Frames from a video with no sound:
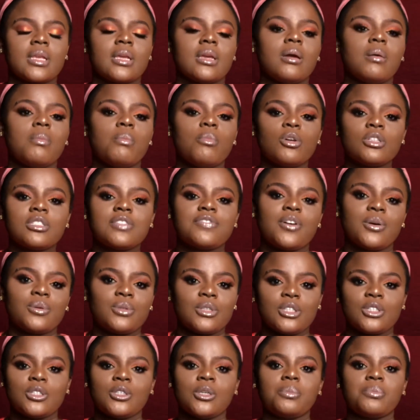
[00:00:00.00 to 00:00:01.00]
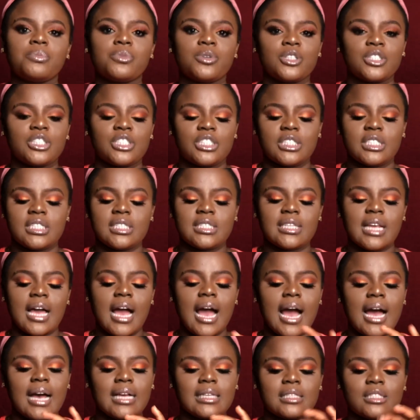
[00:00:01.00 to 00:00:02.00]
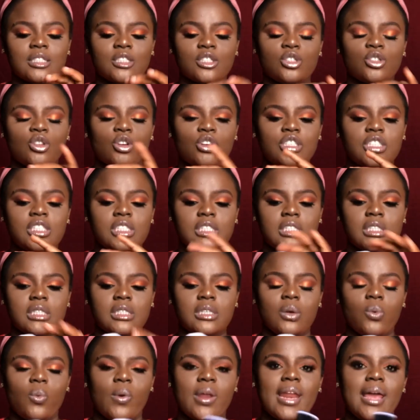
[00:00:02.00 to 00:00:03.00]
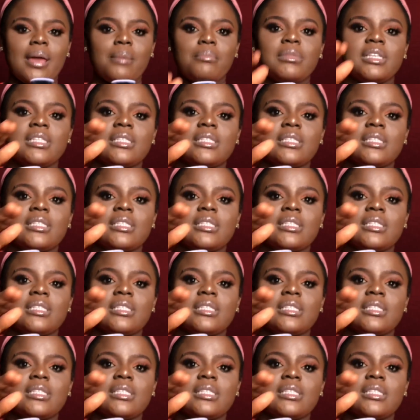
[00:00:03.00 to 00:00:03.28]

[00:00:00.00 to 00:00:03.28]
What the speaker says: most foundation brushes are sturdy. When I mean